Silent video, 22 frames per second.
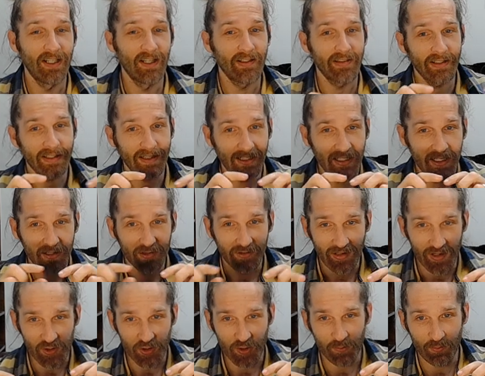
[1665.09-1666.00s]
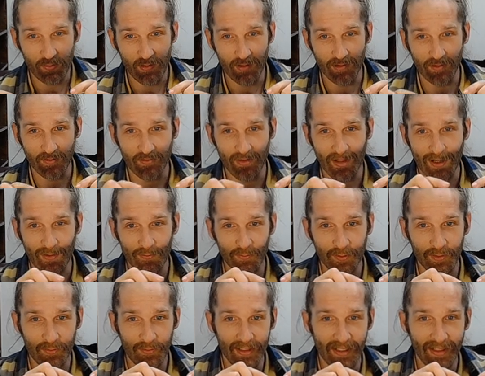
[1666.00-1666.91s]
The ecological part of that
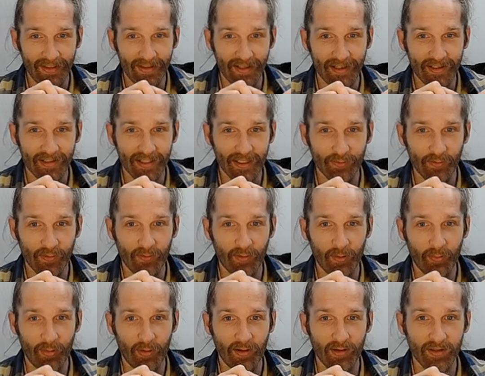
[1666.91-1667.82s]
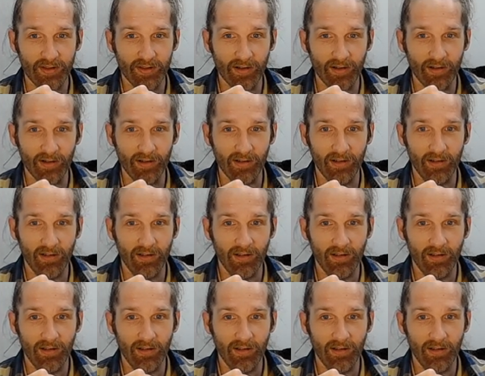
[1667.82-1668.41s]
would mean that some of the parts are